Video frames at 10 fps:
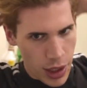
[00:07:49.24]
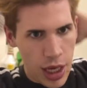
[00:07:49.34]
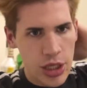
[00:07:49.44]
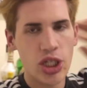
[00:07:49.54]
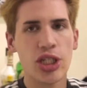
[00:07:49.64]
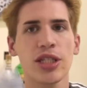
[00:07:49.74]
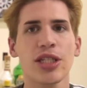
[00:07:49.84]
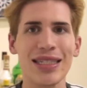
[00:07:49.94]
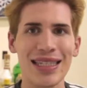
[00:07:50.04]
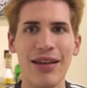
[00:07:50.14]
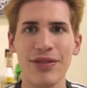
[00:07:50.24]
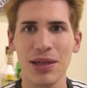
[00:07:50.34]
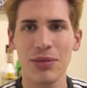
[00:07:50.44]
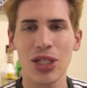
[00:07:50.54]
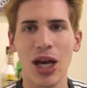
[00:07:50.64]
And just save
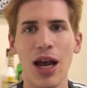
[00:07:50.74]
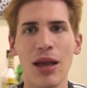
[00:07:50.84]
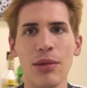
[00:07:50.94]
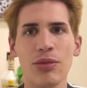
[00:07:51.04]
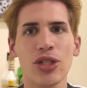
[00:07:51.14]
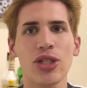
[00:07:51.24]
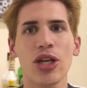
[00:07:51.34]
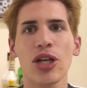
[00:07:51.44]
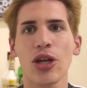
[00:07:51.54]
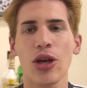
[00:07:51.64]
some time, I'm just gonna